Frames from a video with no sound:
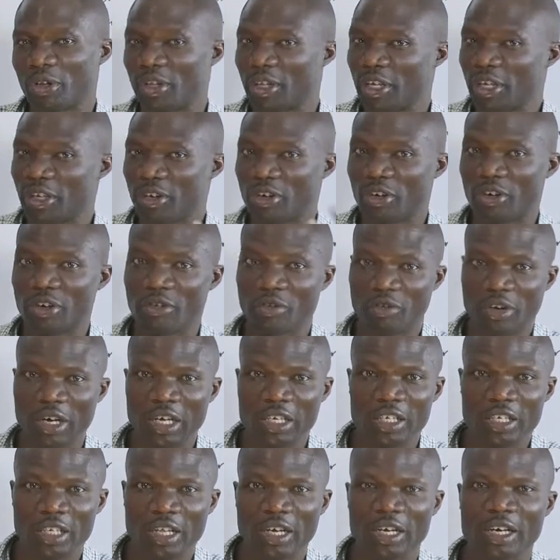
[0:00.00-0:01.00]
then
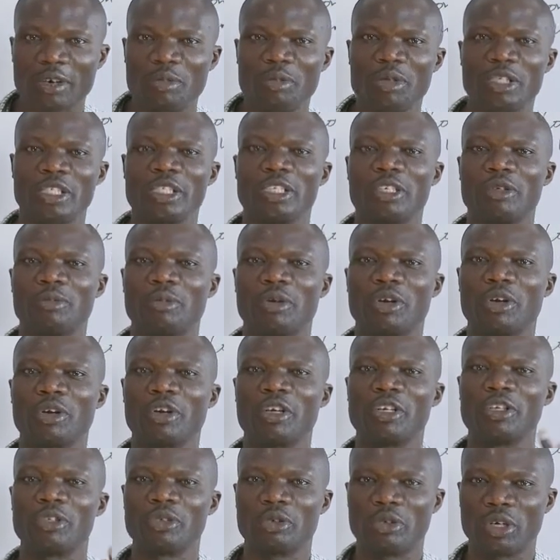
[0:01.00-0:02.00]
convert that mixed numeral
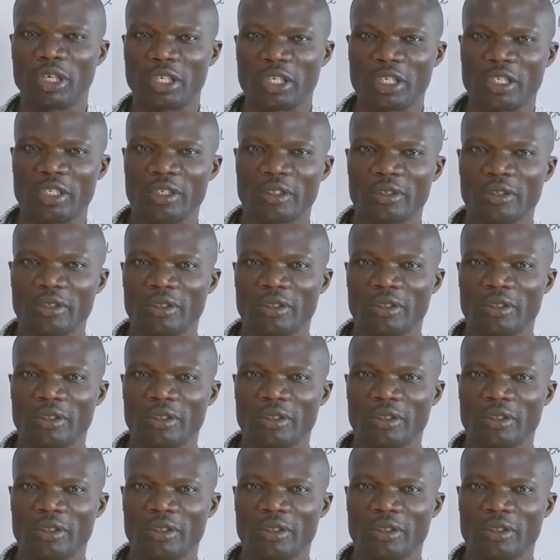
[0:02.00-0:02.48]
into what?